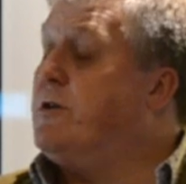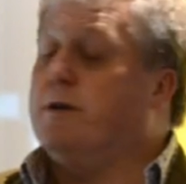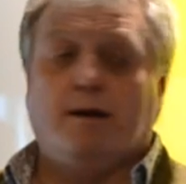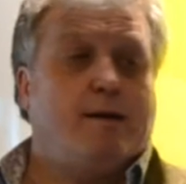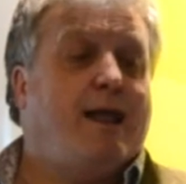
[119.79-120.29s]

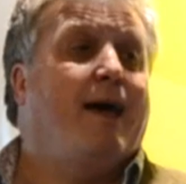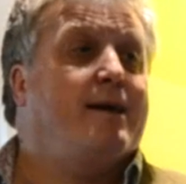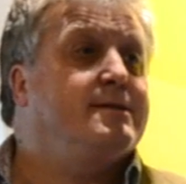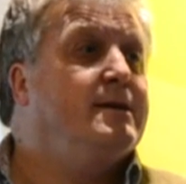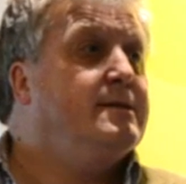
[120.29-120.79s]
to
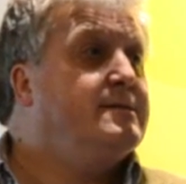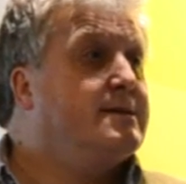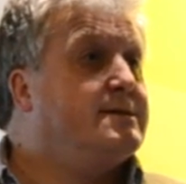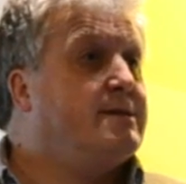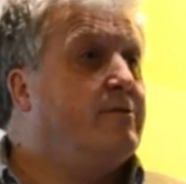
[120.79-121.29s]
collect
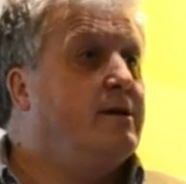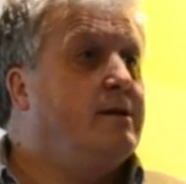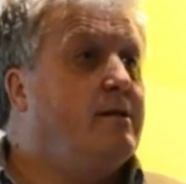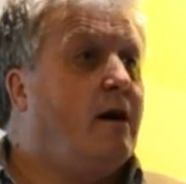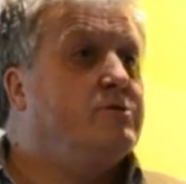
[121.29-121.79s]

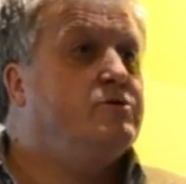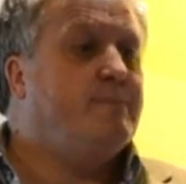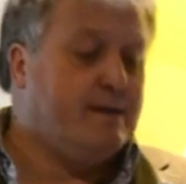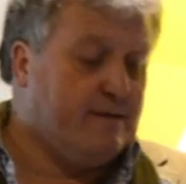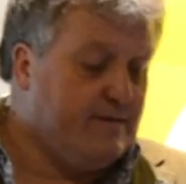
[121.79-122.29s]
necessarily a large
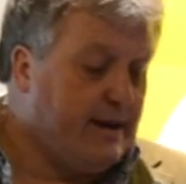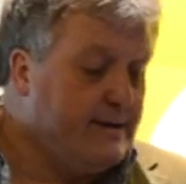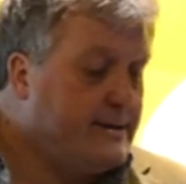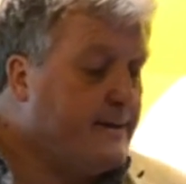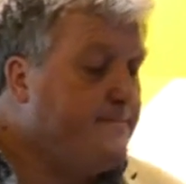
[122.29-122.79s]
amount of
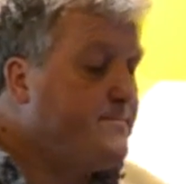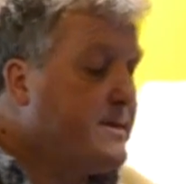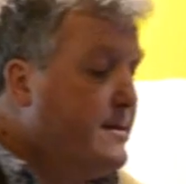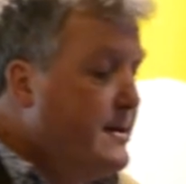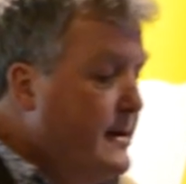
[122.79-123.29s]
data.
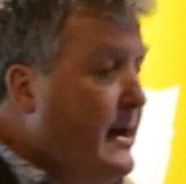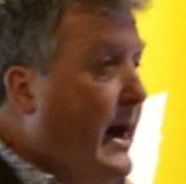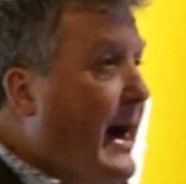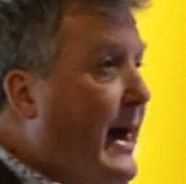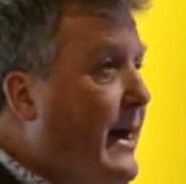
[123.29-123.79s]

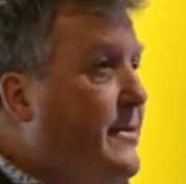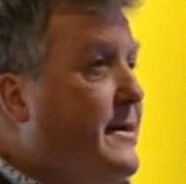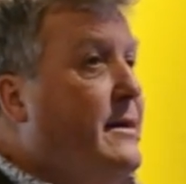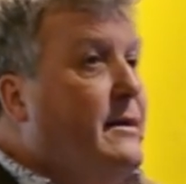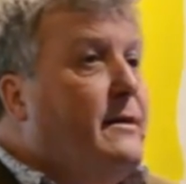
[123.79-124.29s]
And
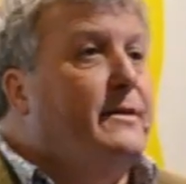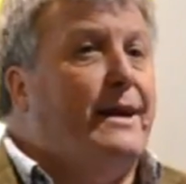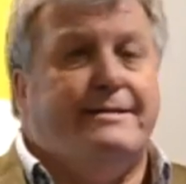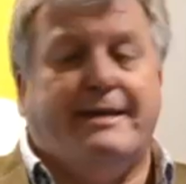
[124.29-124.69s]
that